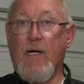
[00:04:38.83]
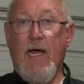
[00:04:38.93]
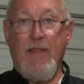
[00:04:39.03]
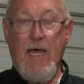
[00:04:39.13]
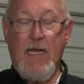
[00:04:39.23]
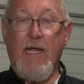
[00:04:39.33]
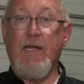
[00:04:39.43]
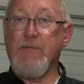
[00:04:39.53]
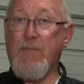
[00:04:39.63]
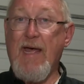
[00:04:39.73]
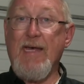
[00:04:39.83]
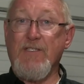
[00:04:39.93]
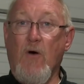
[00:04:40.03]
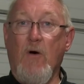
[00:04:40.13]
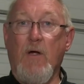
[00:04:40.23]
and that heat is
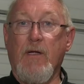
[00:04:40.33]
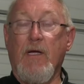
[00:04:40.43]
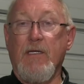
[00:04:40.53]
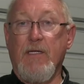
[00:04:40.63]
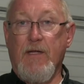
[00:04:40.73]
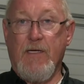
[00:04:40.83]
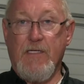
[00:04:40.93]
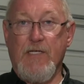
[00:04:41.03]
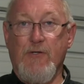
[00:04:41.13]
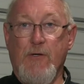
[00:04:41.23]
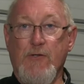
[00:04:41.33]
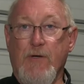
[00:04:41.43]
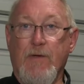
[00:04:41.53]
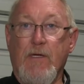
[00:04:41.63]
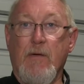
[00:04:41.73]
passed on to the
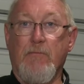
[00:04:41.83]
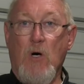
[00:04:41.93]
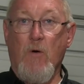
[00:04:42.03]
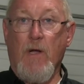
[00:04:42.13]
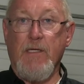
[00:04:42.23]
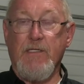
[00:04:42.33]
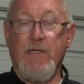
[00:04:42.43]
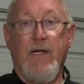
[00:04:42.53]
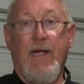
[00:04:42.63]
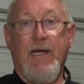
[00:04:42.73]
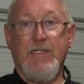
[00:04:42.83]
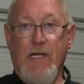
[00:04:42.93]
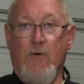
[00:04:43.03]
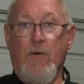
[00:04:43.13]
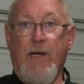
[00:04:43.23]
accessory-driven components,
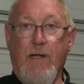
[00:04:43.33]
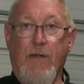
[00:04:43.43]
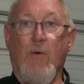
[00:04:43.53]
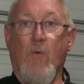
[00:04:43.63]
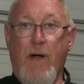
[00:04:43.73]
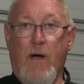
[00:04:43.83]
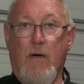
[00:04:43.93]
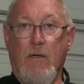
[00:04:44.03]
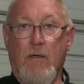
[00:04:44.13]
accelerating their wear.